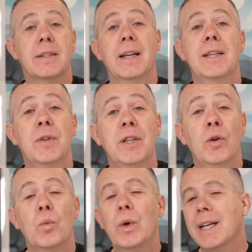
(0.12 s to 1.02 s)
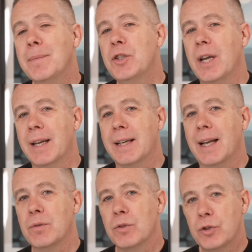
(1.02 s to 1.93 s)
Today's video, we're going to be
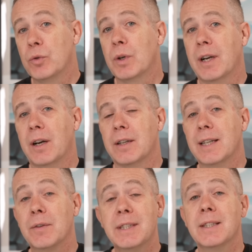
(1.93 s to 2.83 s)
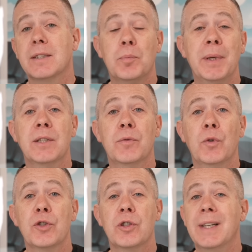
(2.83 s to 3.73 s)
checking out SureCart. Now, this is the beta
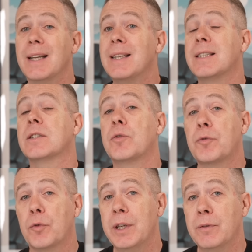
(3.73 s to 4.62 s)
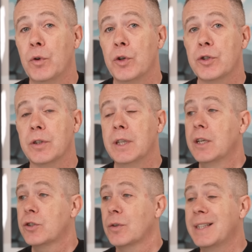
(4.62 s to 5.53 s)
version of it, and this is the free version.
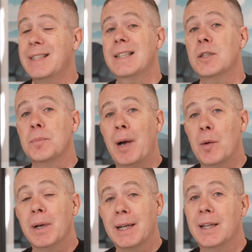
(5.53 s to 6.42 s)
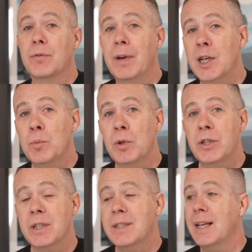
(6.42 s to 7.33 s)
So this isn't publicly available
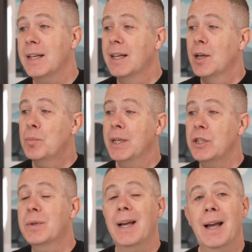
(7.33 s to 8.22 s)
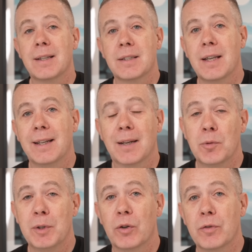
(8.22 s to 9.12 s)
just yet, but you can sign up
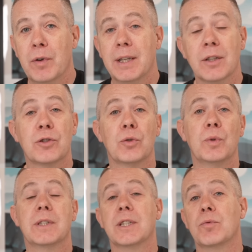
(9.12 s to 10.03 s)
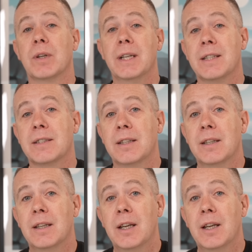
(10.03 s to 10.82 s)
to be notified as soon as it's released.